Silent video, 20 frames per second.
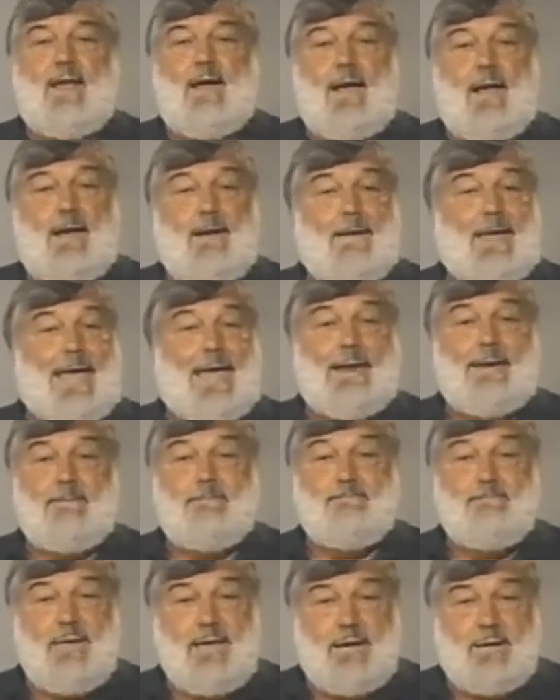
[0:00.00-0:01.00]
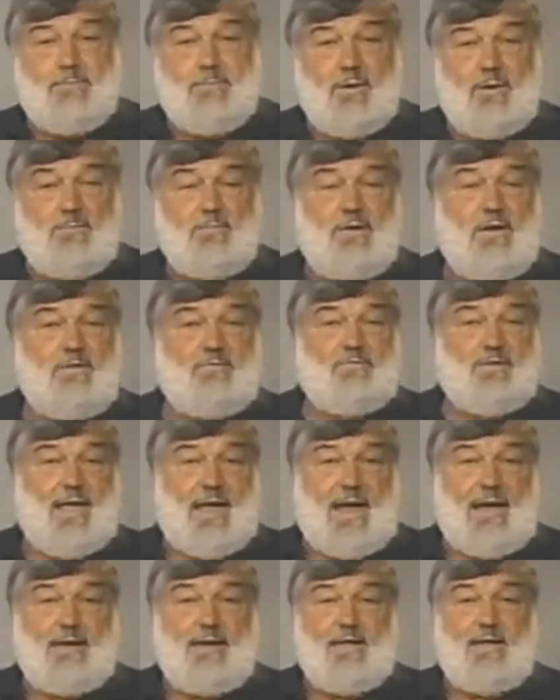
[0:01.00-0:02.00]
at a minimum of
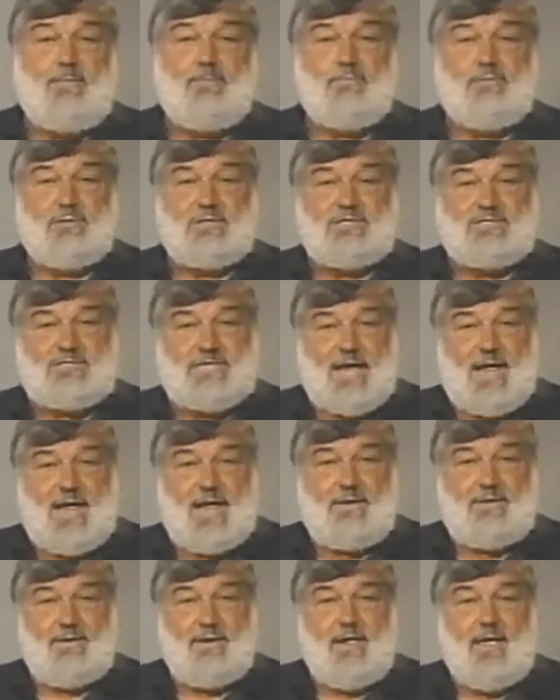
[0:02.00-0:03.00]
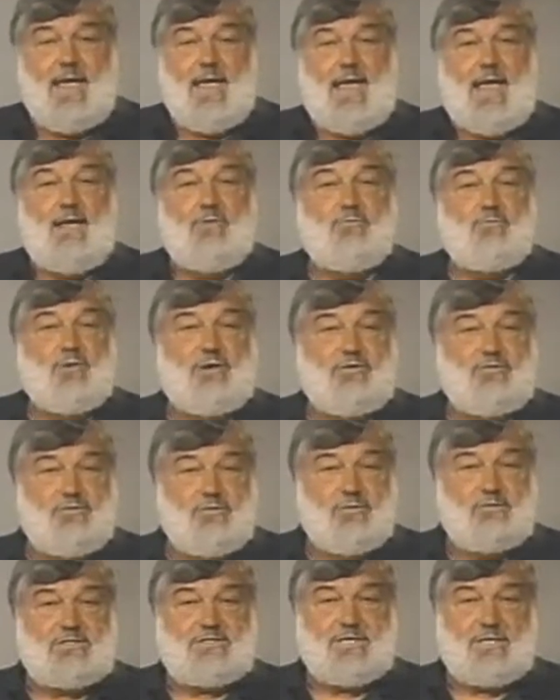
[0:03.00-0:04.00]
80% and
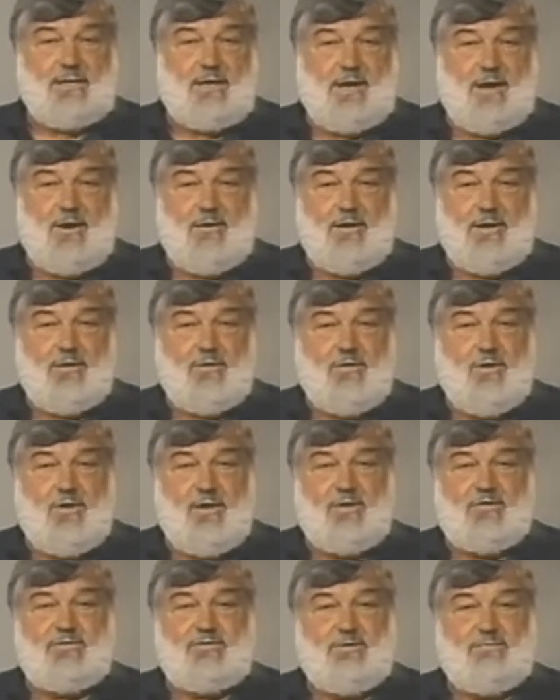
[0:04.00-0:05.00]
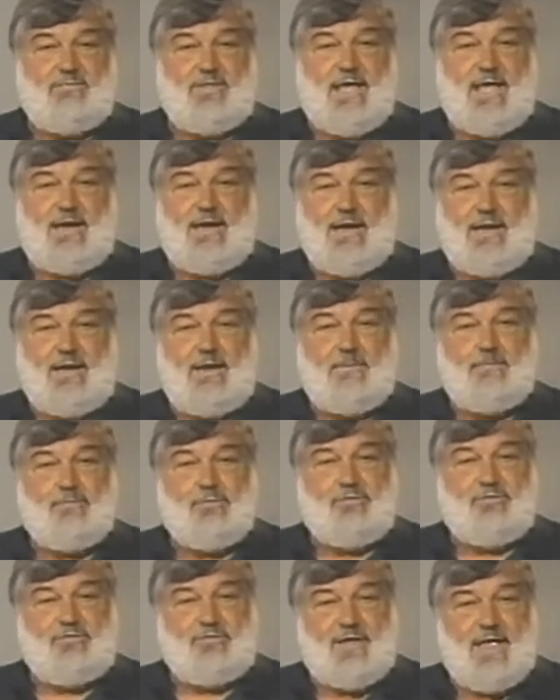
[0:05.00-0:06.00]
reduce the carrying cost of that
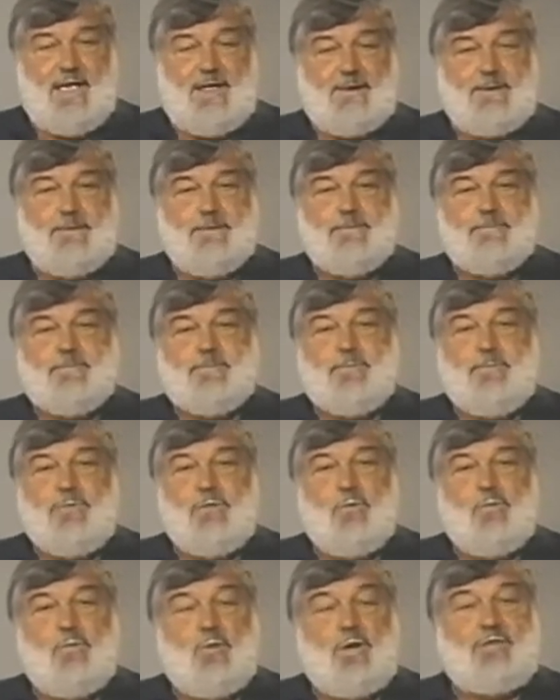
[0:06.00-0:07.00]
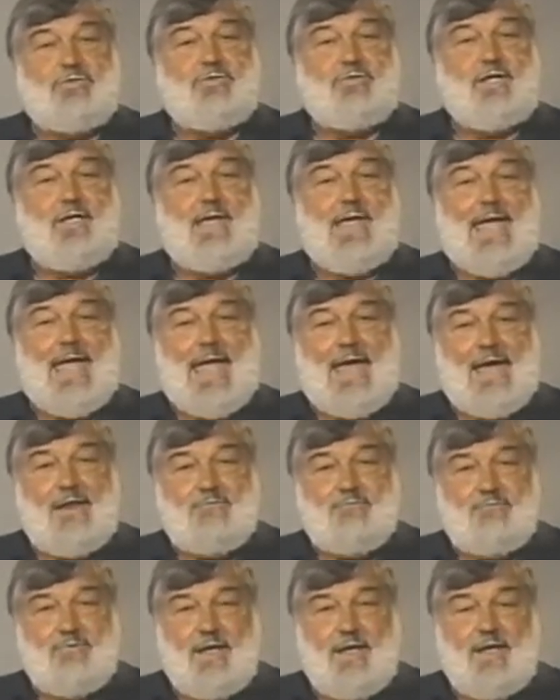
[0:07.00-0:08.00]
80%. With the
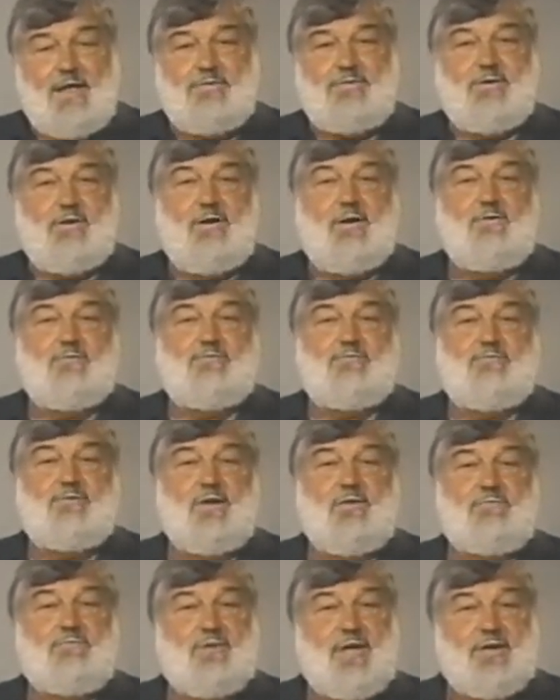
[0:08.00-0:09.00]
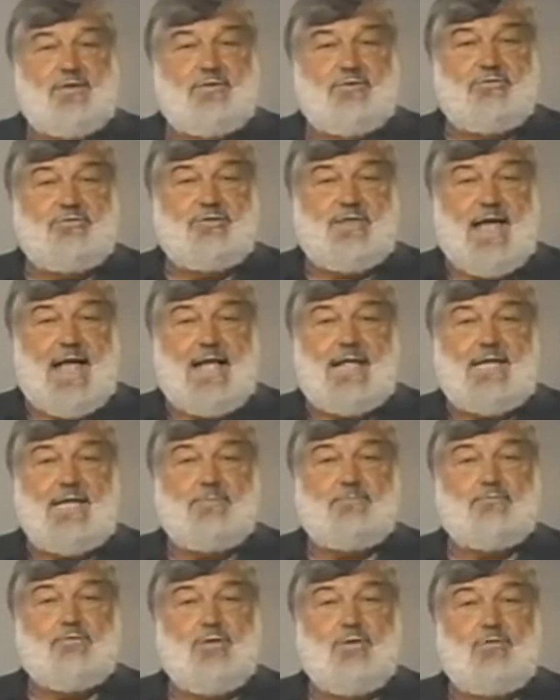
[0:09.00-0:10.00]
advent of vendor
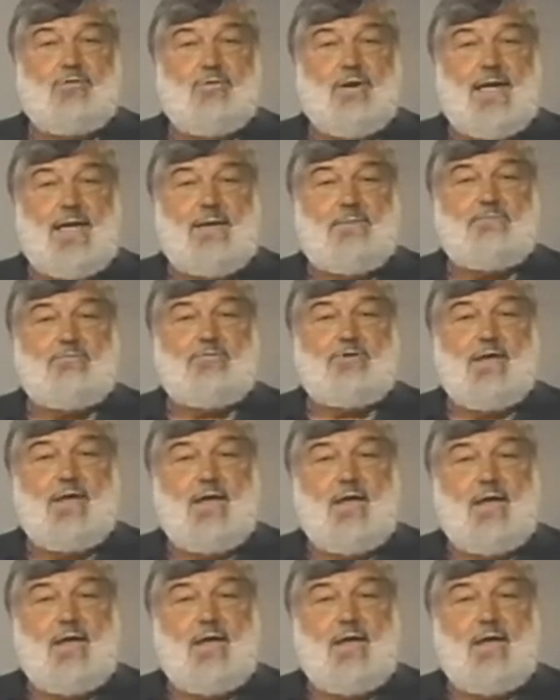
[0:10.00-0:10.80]
stocking programs,